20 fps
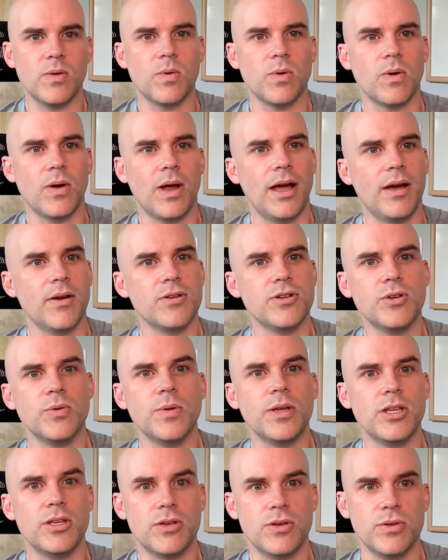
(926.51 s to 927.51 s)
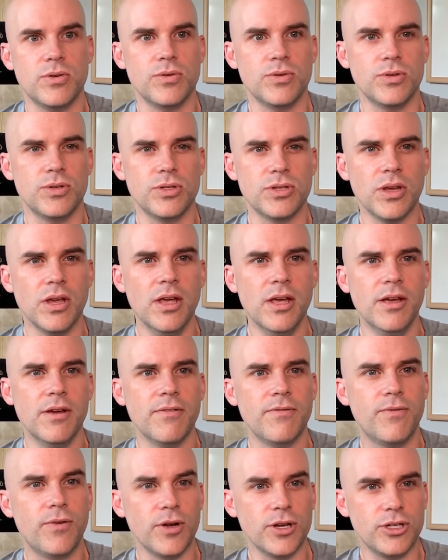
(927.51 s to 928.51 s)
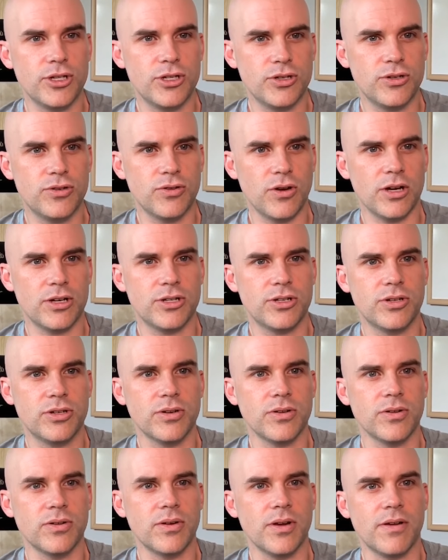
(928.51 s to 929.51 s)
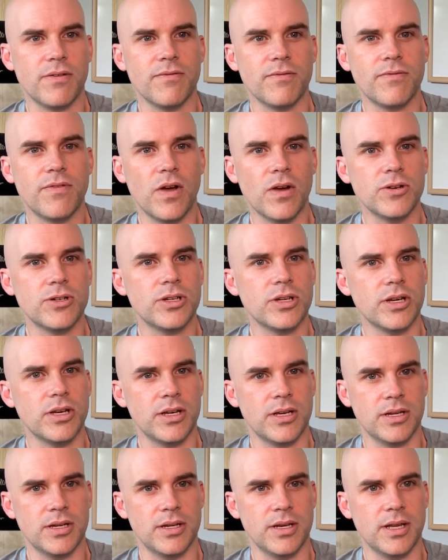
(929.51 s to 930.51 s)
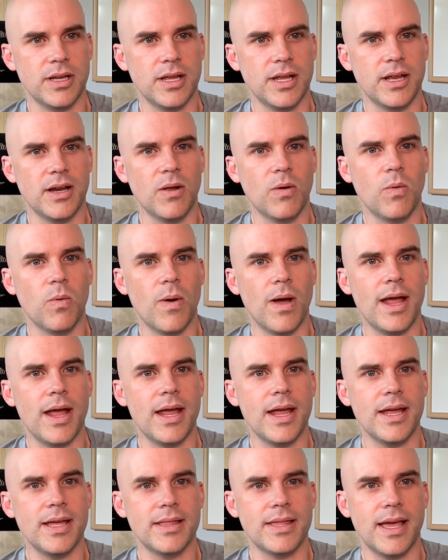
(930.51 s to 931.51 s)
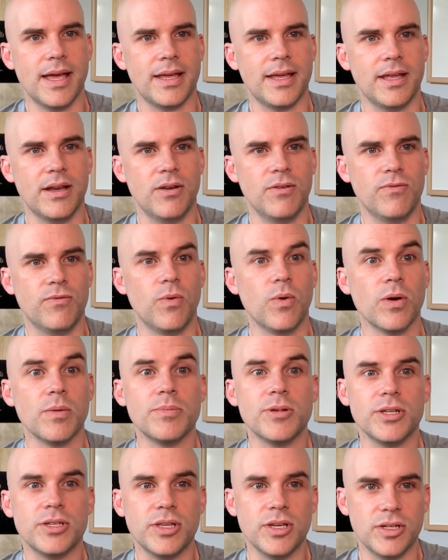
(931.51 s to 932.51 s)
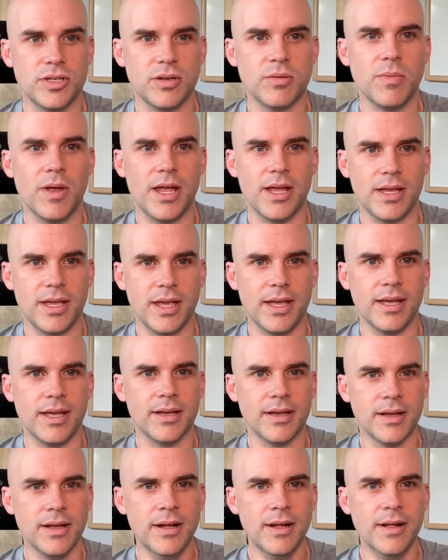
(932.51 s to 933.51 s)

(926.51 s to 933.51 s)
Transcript: or how do we use foot structure and function in a way that can inform decision making